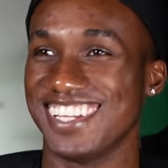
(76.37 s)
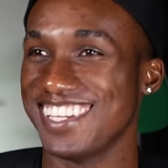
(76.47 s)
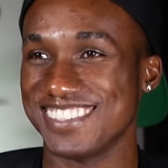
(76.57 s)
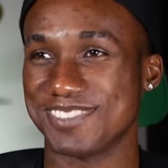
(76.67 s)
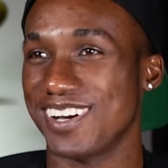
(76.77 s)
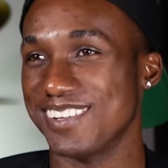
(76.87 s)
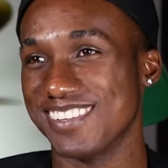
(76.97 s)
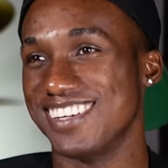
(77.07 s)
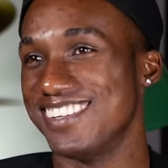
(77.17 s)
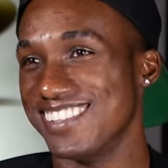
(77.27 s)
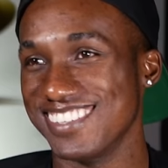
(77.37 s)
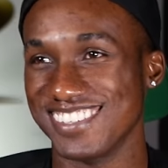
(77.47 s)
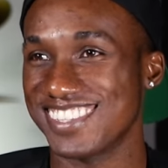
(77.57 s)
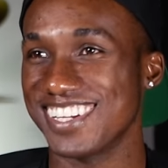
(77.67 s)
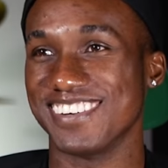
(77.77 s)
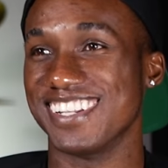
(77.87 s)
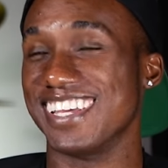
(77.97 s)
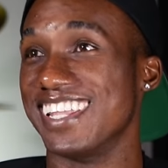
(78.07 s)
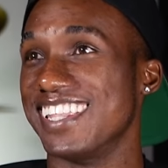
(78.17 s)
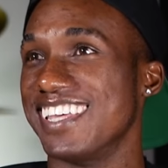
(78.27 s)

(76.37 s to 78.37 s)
he was following the whole little thing we did,